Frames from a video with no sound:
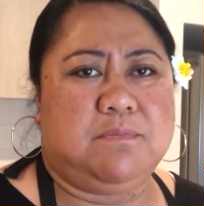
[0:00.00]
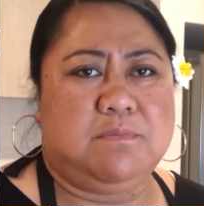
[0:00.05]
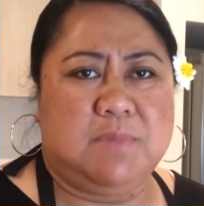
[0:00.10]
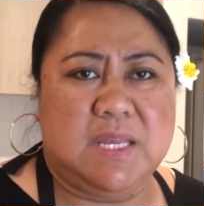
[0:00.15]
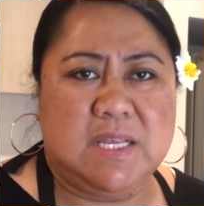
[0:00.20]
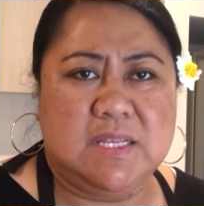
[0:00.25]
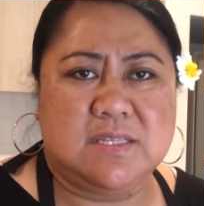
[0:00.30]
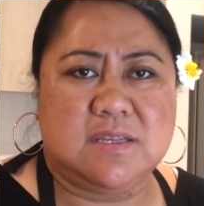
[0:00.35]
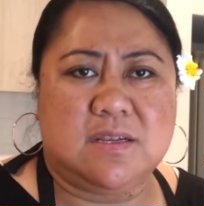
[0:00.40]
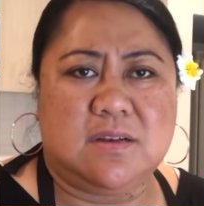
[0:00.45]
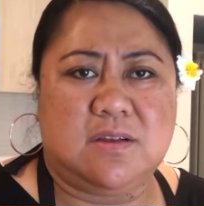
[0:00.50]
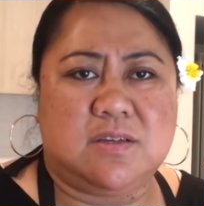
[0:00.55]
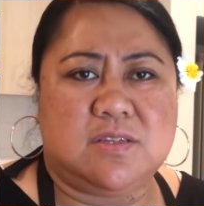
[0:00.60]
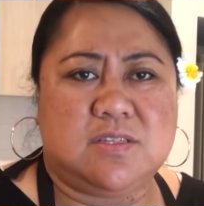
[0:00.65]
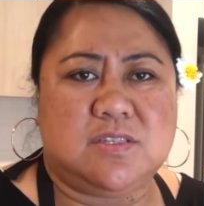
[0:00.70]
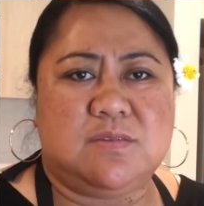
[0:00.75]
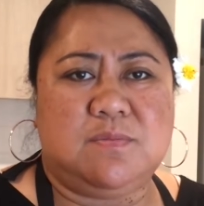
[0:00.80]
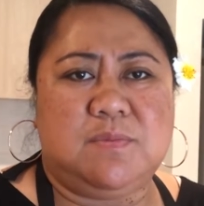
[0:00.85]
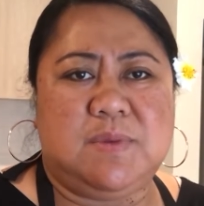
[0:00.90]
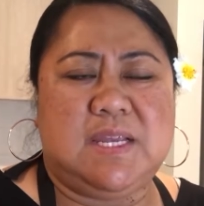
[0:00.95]
means a lot
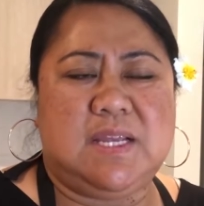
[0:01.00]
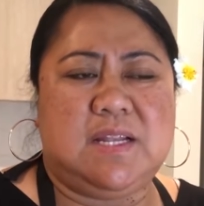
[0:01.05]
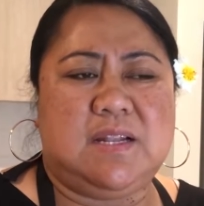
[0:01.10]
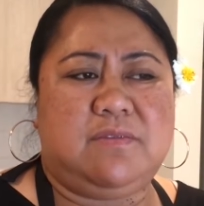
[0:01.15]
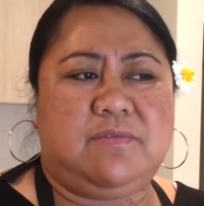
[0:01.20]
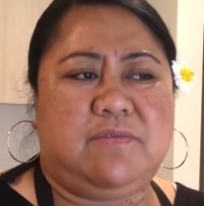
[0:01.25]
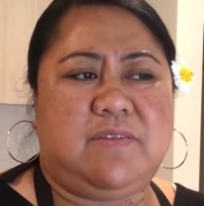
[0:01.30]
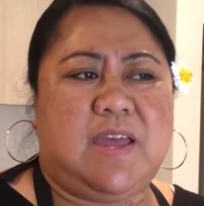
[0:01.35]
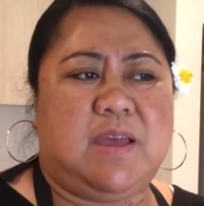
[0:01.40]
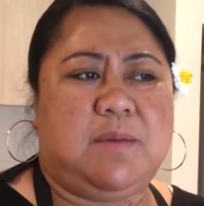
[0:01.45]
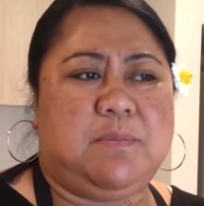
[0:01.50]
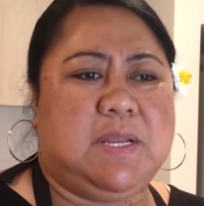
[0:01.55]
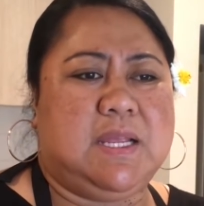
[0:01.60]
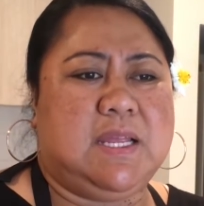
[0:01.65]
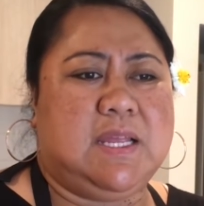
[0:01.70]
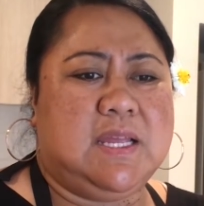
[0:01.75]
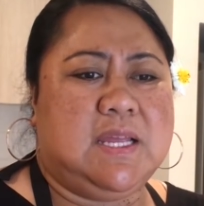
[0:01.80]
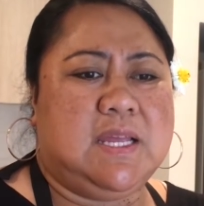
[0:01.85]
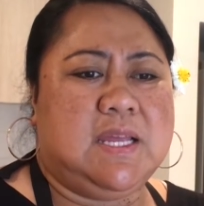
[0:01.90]
to me and the family.